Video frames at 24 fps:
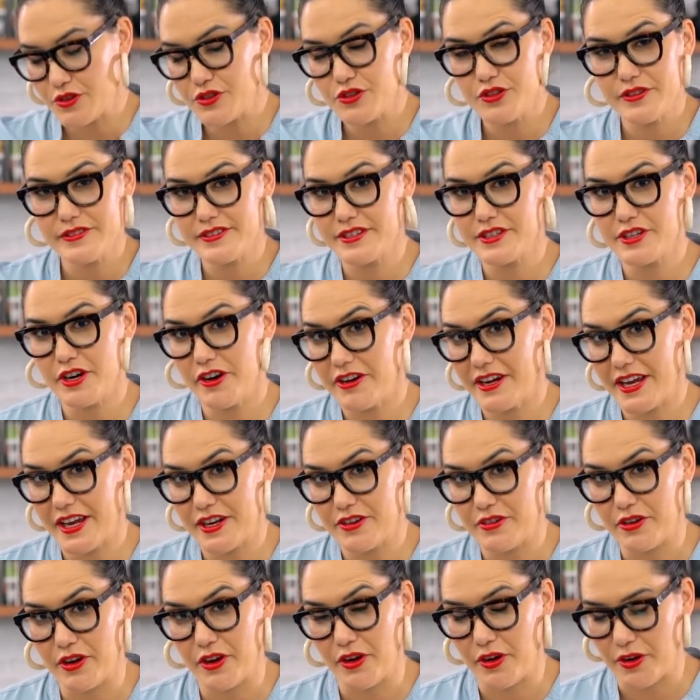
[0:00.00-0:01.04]
you're using
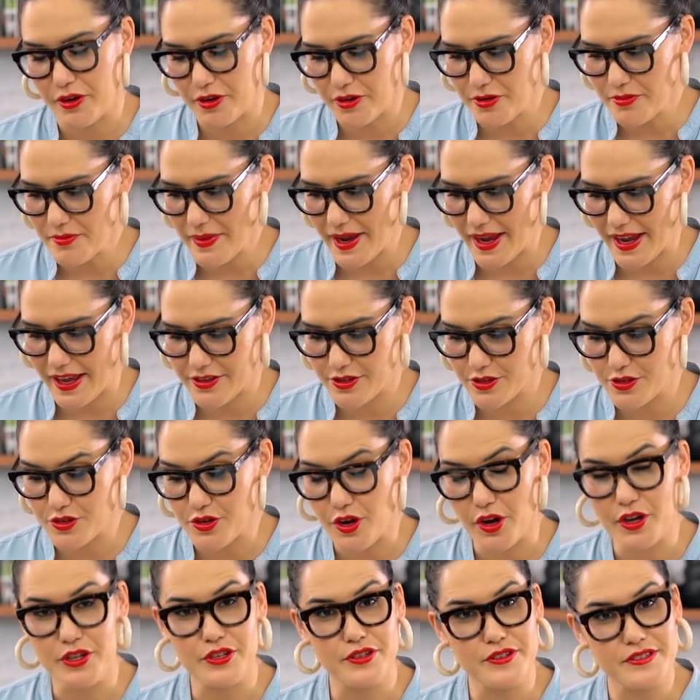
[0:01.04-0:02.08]
coriander at home and you're
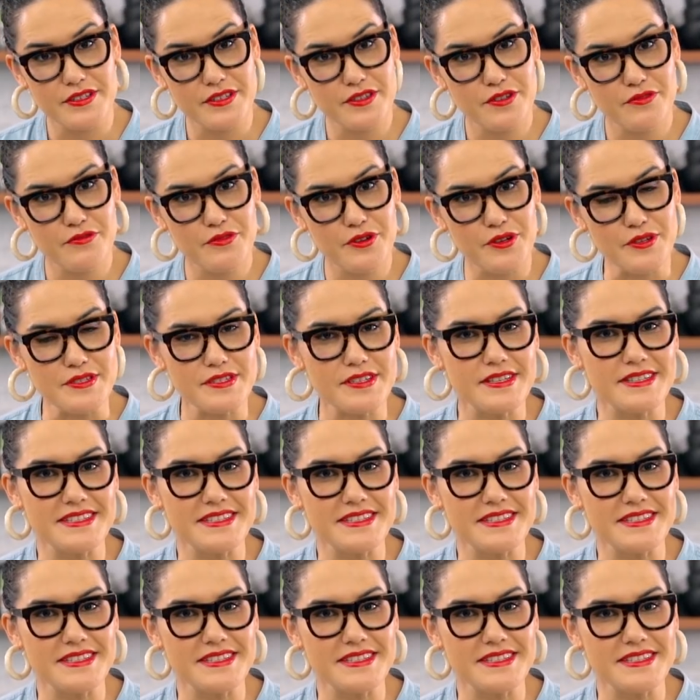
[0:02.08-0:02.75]
not using the roots,